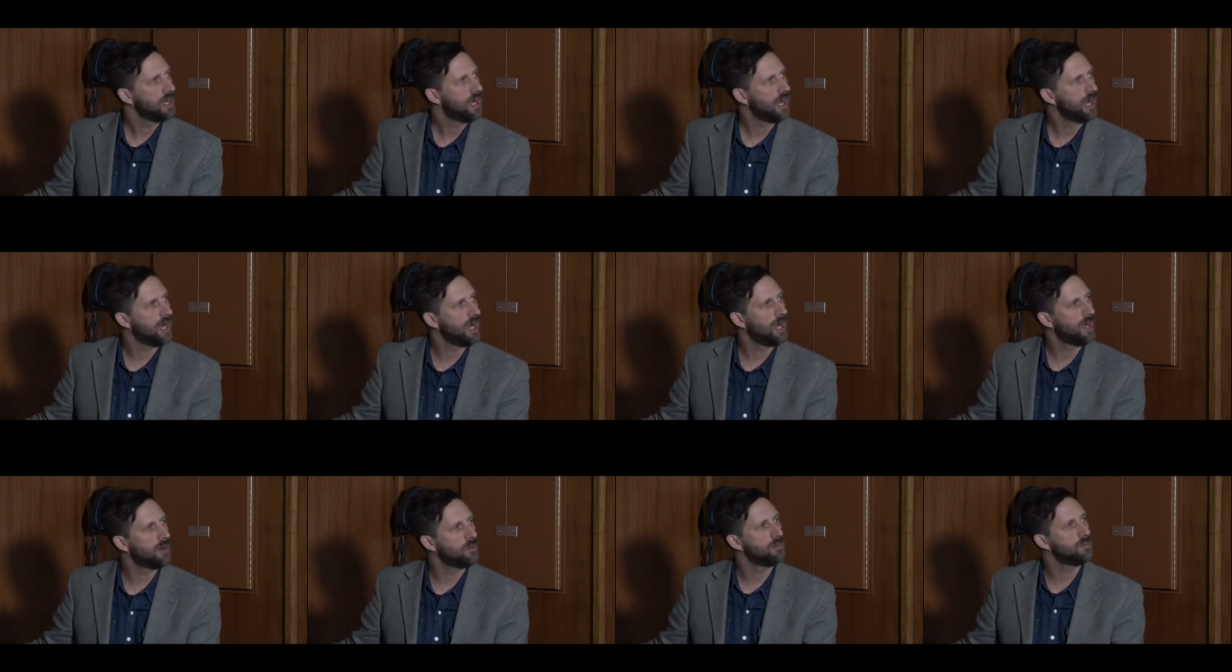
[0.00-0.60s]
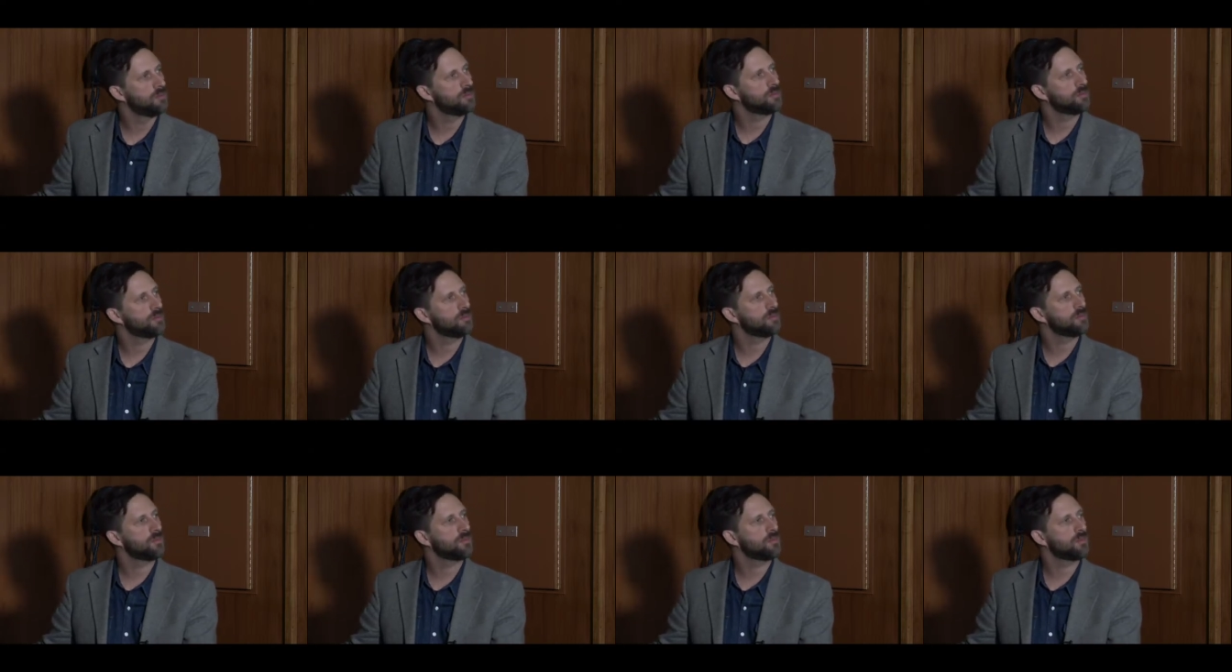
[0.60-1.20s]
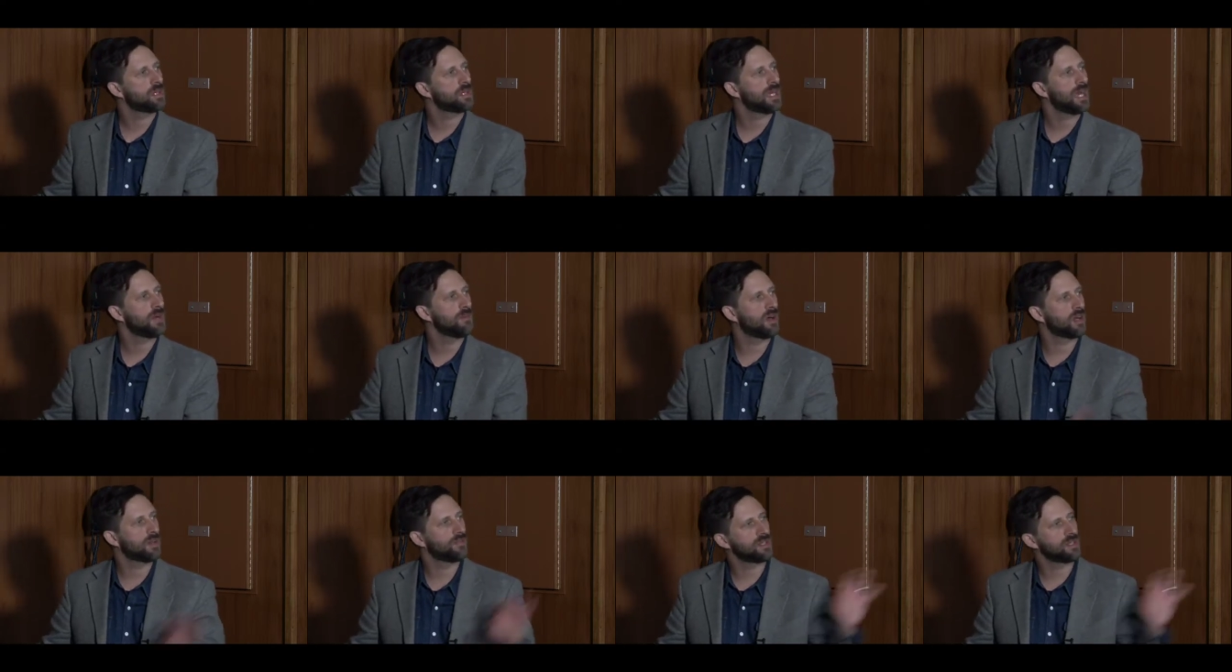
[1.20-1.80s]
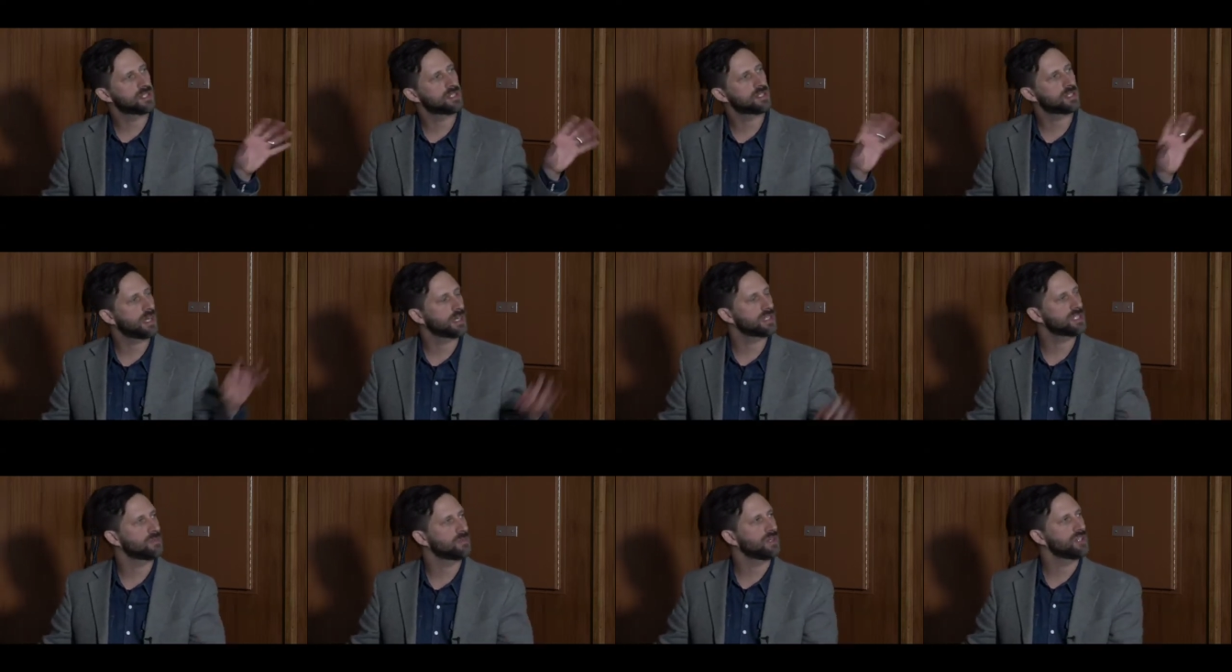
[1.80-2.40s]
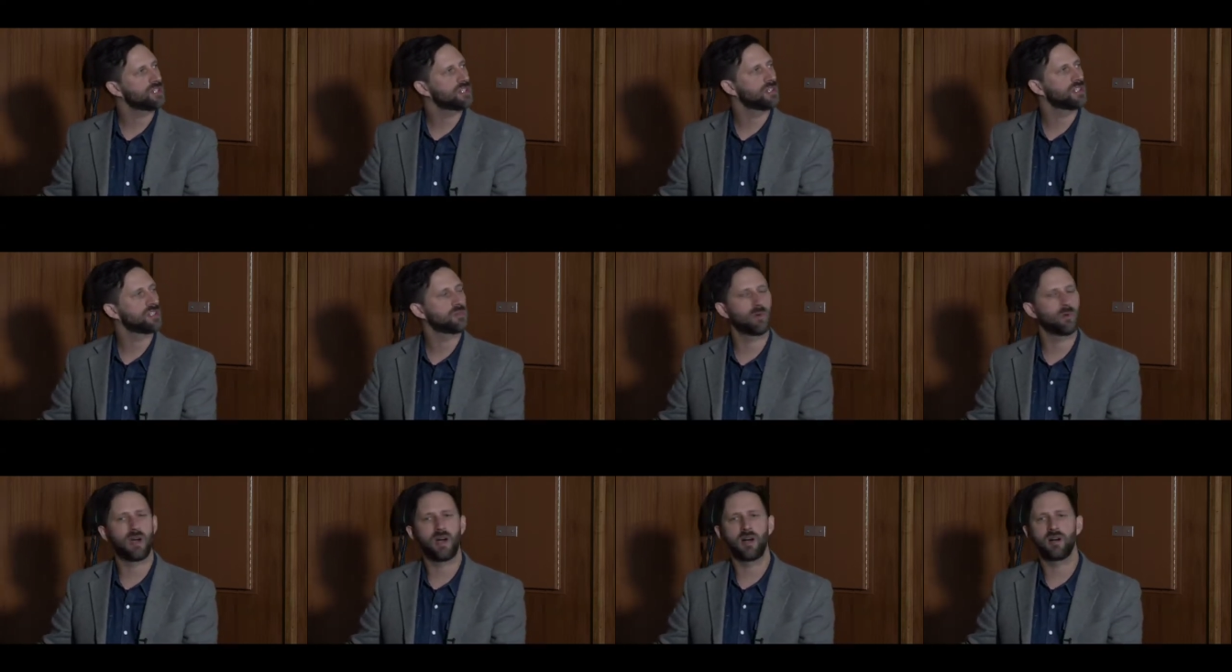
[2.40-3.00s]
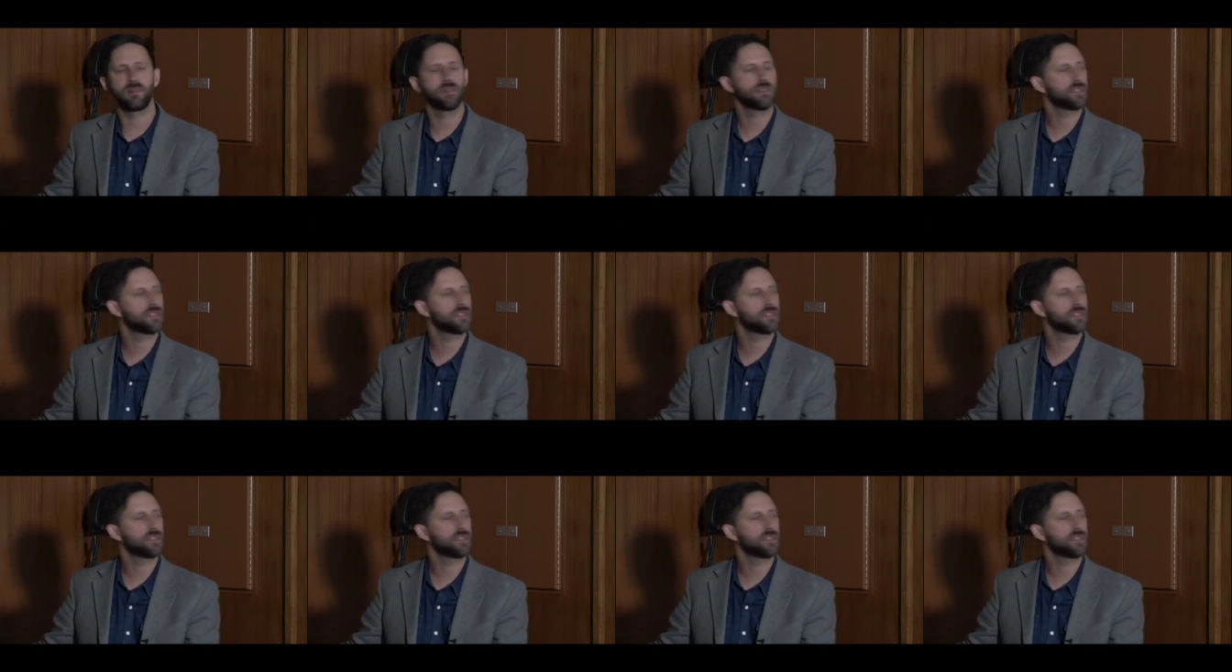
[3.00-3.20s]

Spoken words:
came out of this exhibition as well.